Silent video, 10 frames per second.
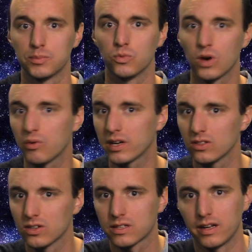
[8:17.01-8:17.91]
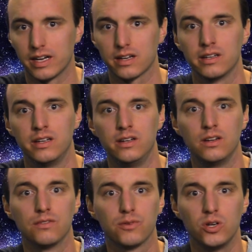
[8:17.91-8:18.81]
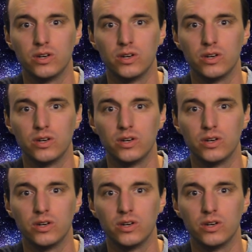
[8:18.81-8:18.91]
But what would it look like for you